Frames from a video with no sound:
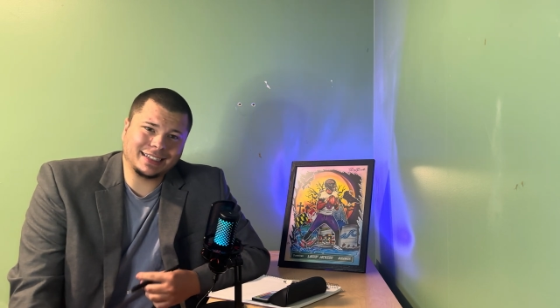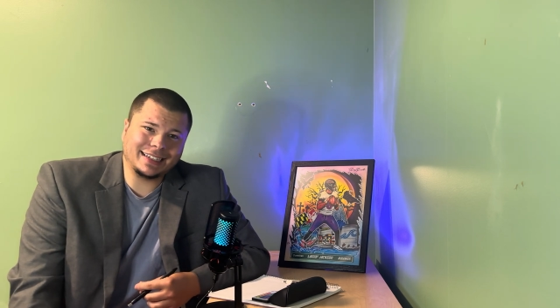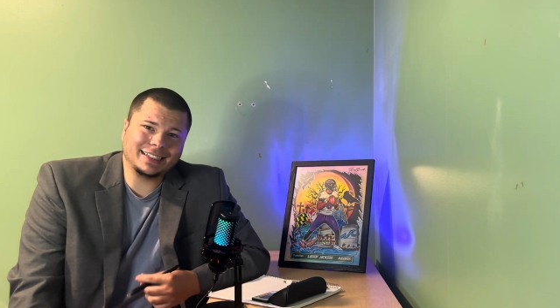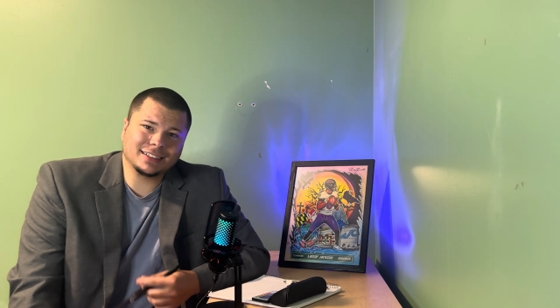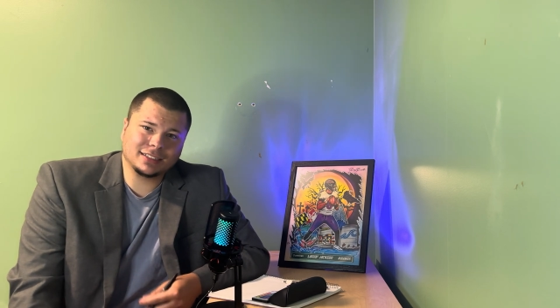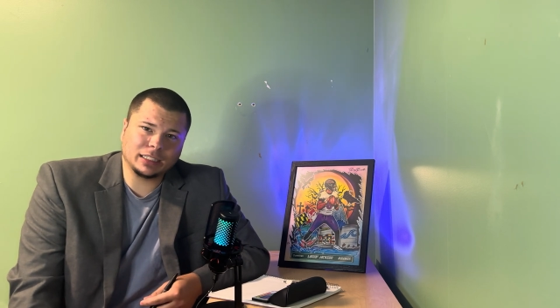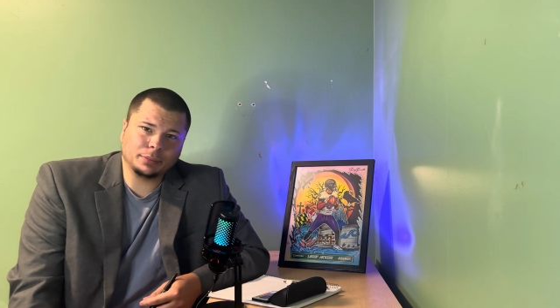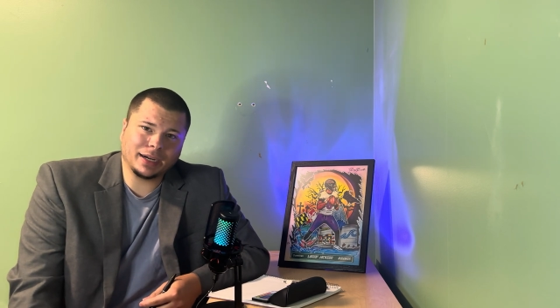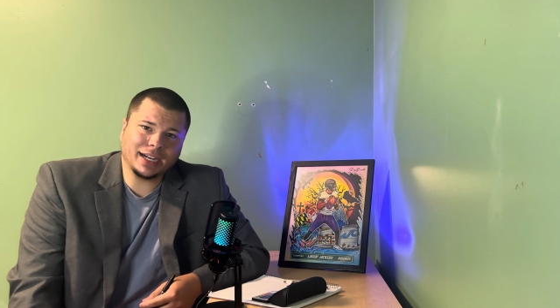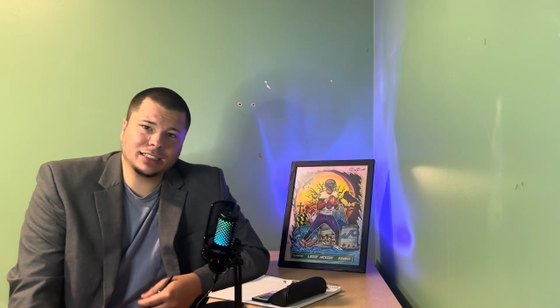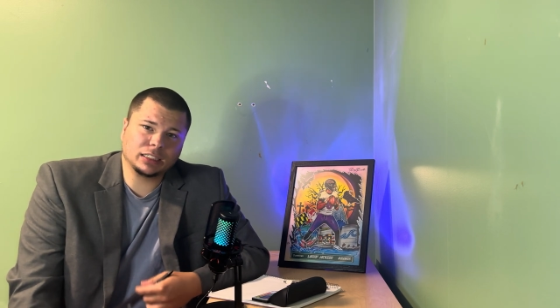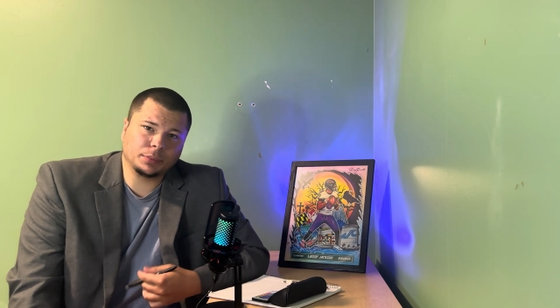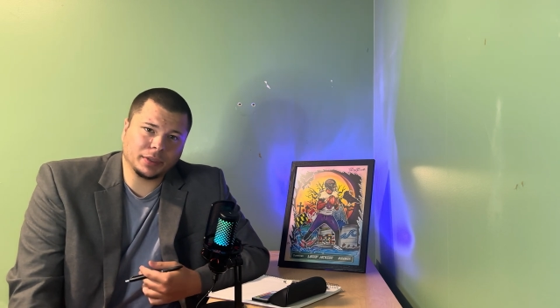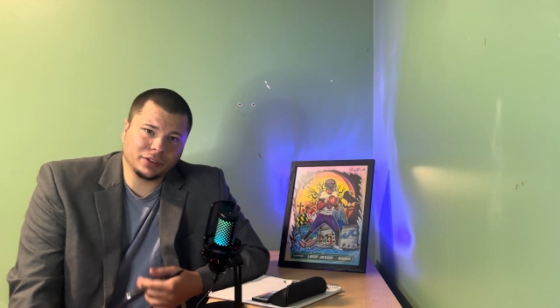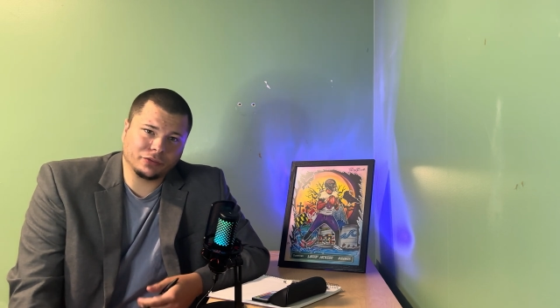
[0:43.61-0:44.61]
It is the
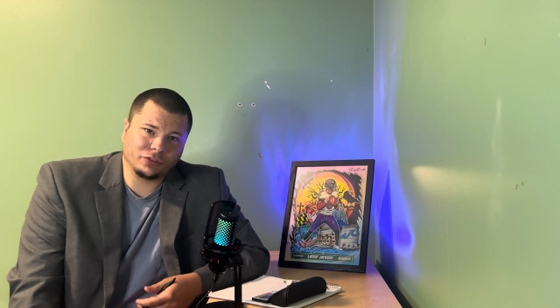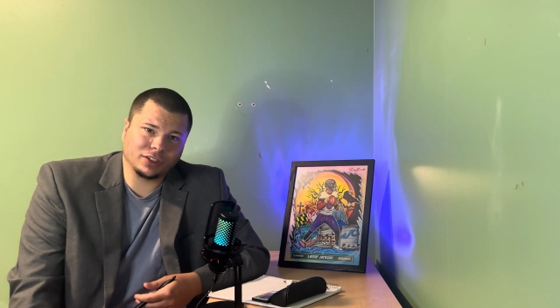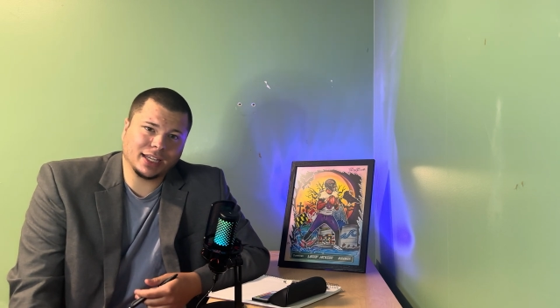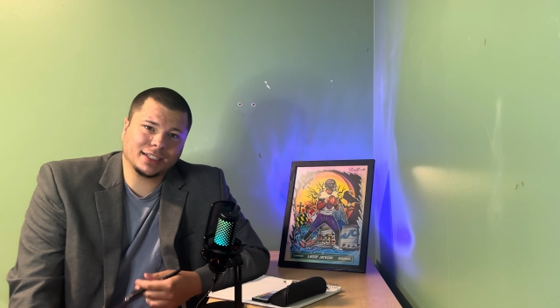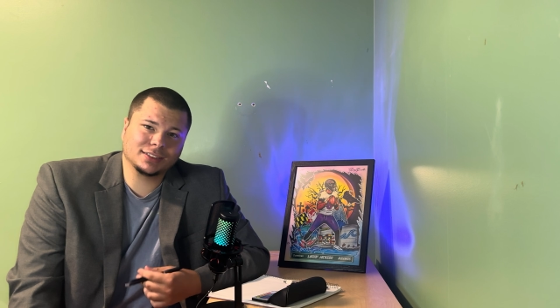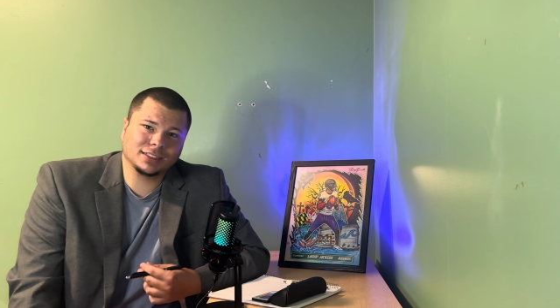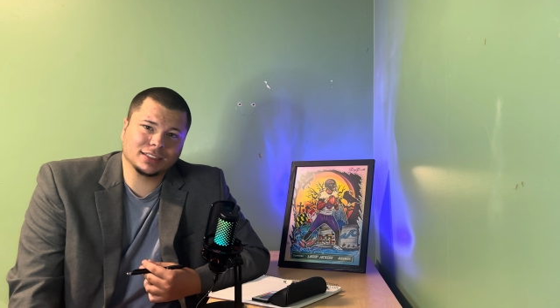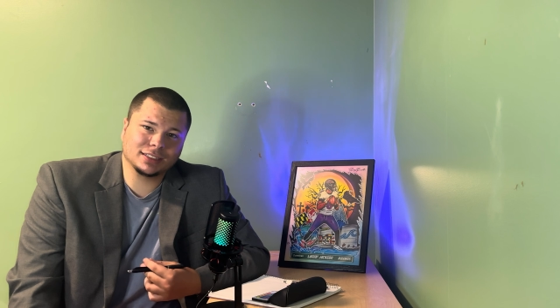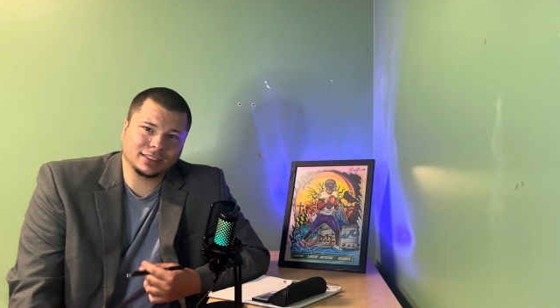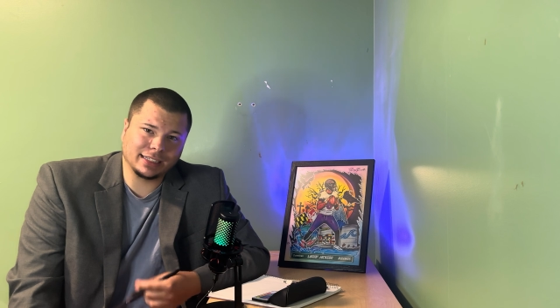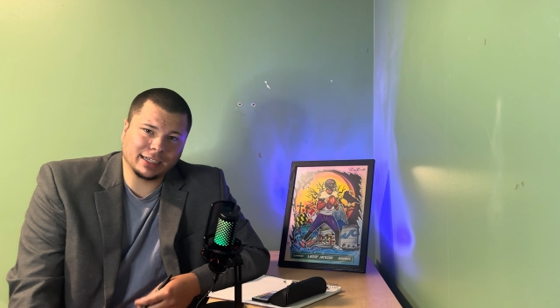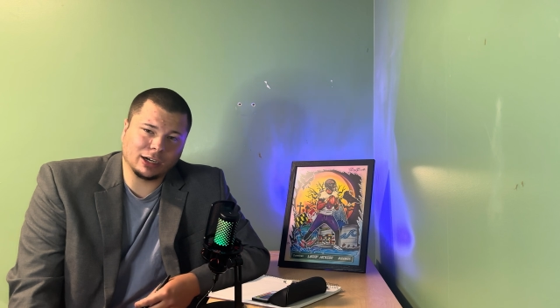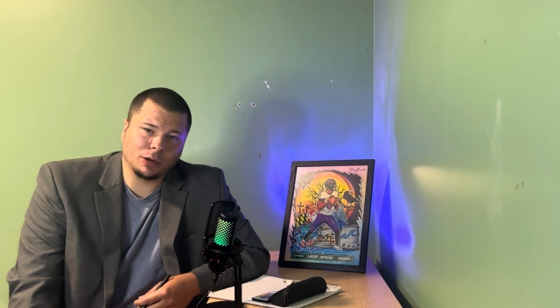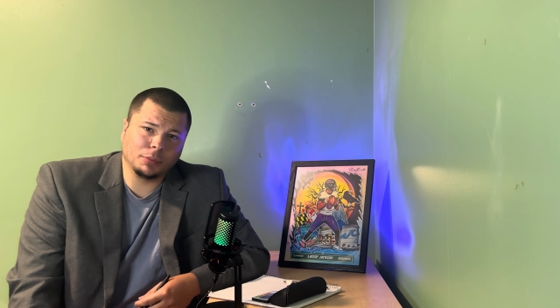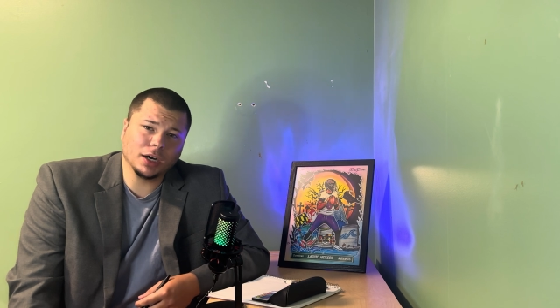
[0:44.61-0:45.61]
bicep. It flexes the
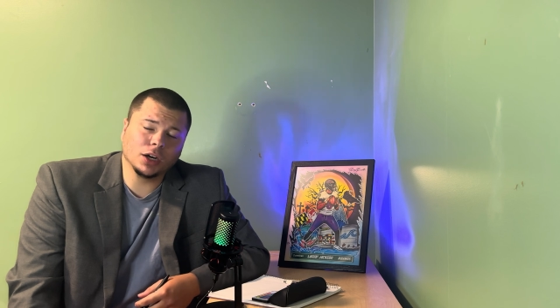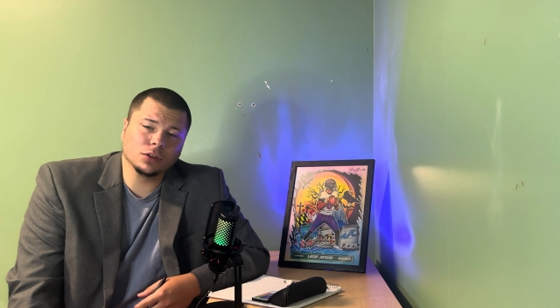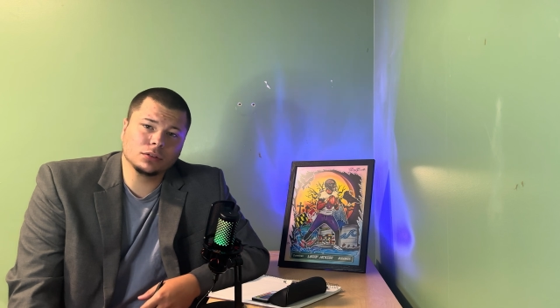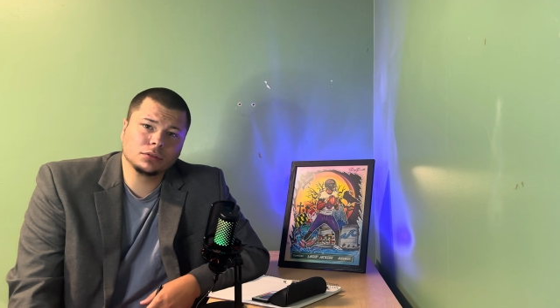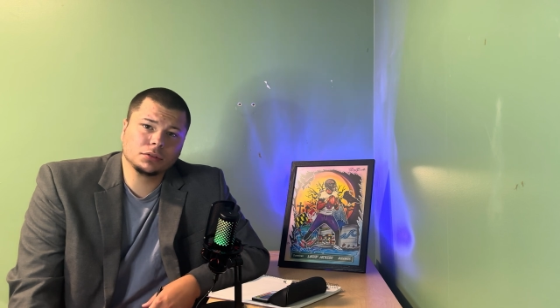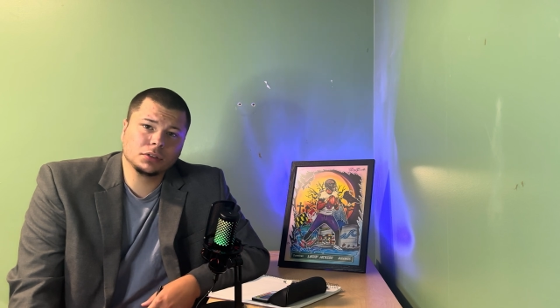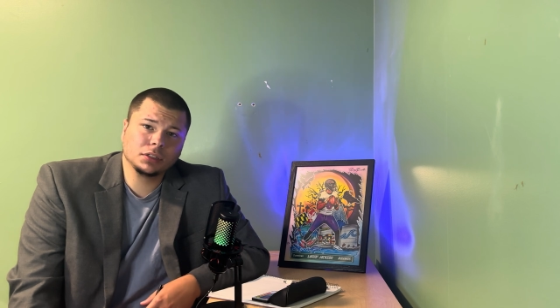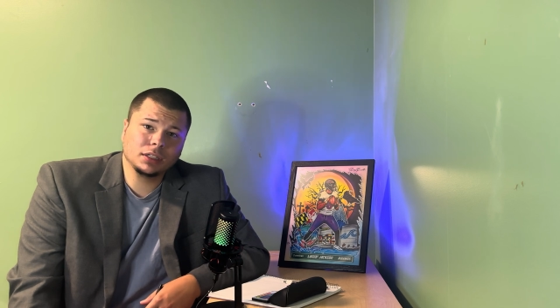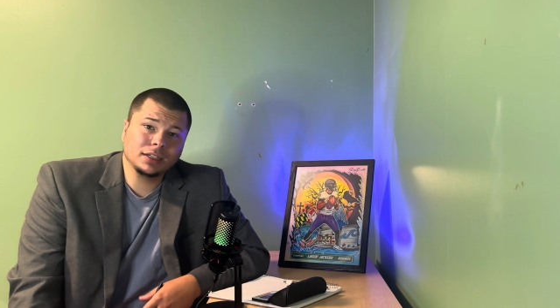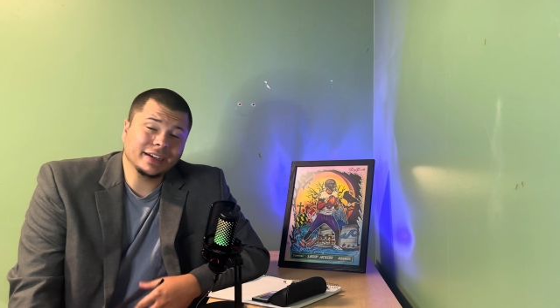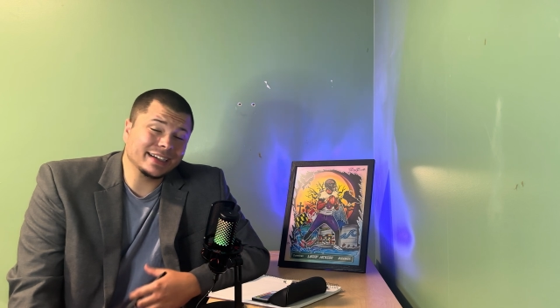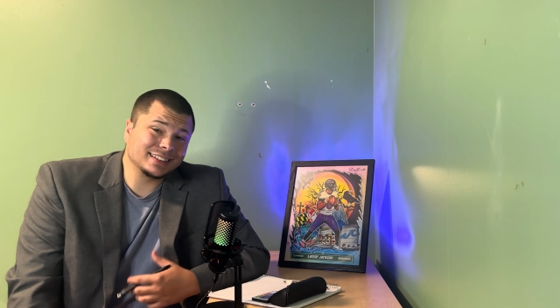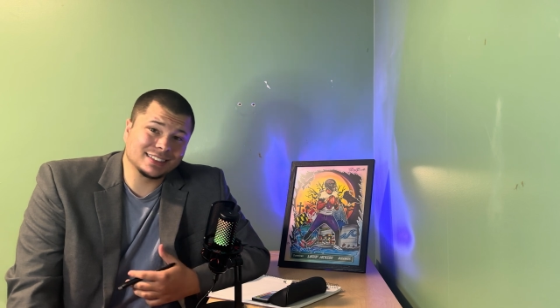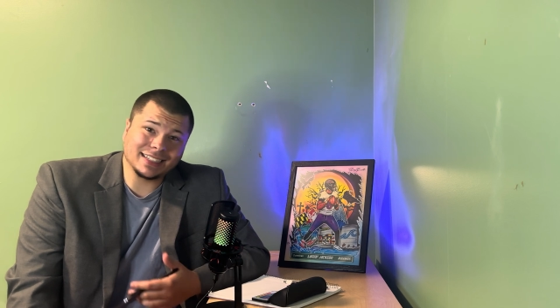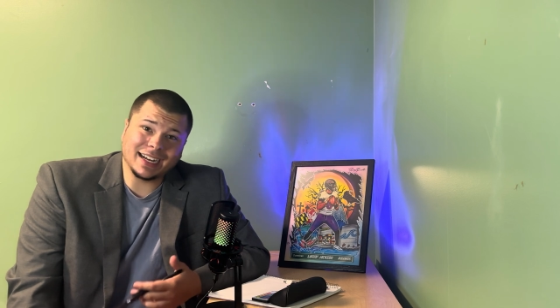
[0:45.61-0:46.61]
elbow.
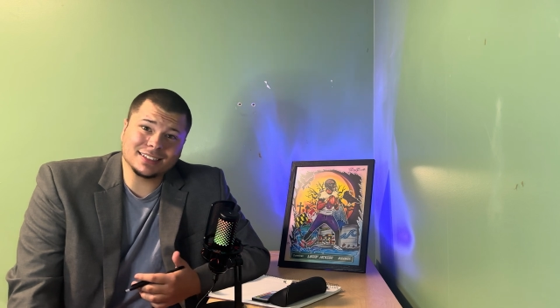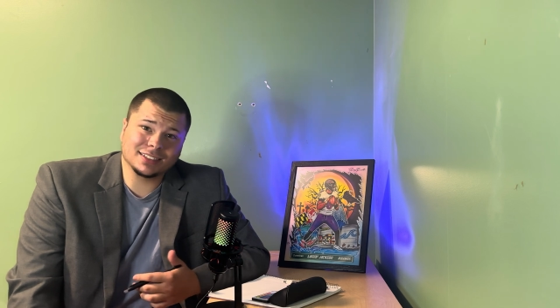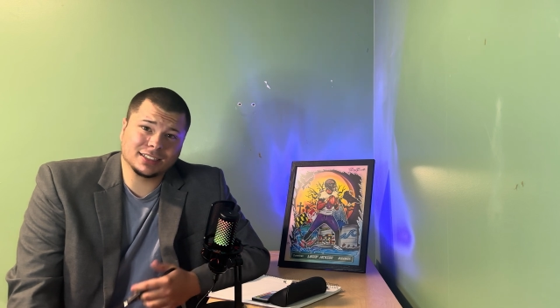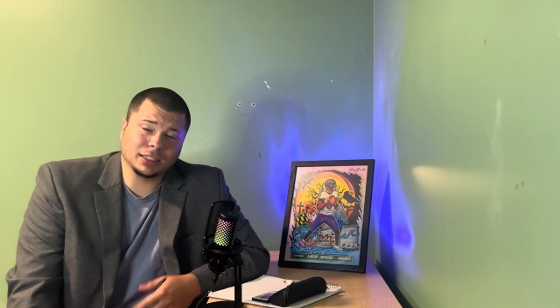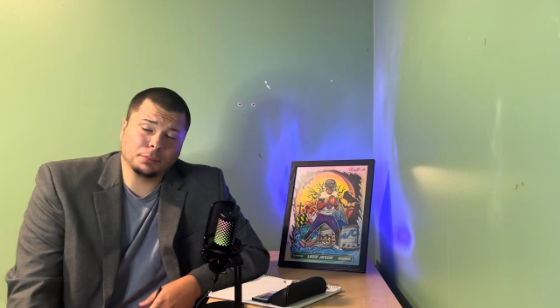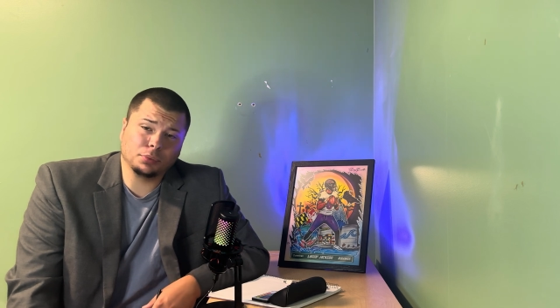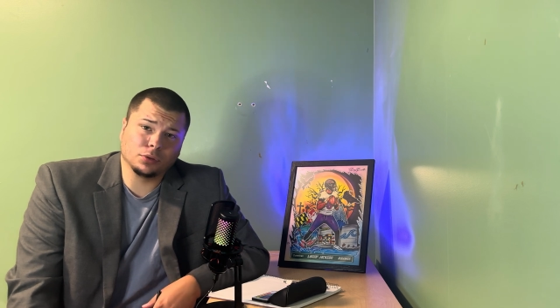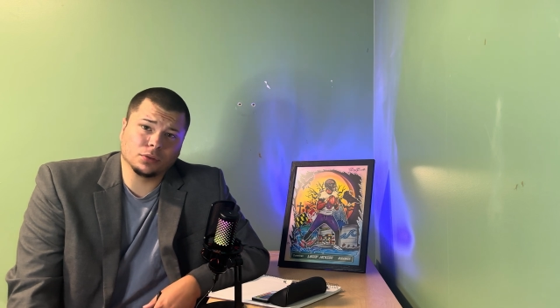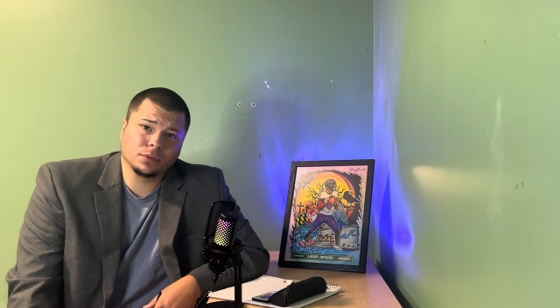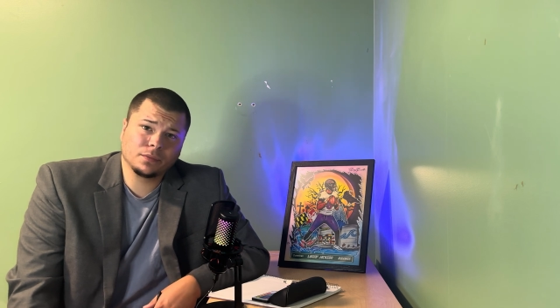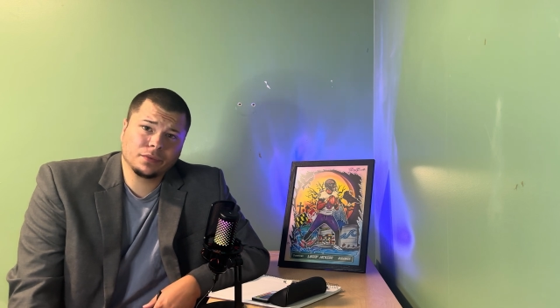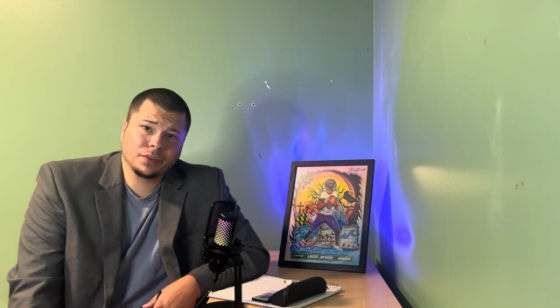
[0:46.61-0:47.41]
It's that simple.